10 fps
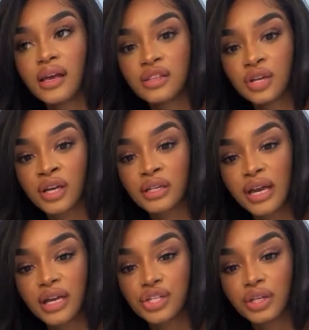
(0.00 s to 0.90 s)
into
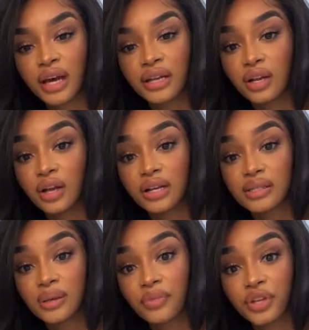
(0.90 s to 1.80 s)
education and learning
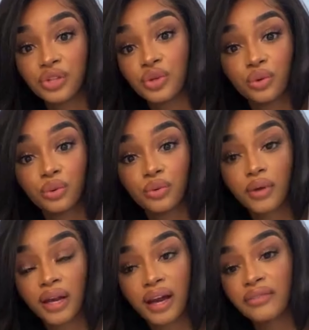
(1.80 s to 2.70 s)
something new
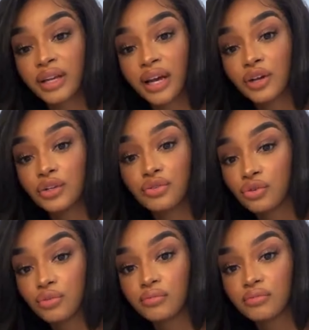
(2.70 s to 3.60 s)
and having like a
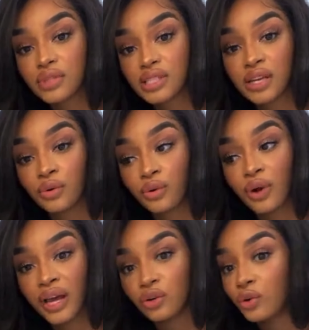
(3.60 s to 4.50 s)
new skill
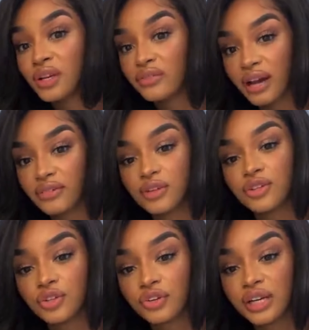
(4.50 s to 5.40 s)
and or even having a
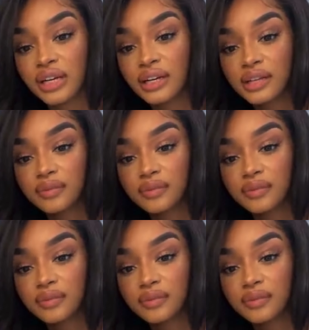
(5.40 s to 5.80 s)
degree.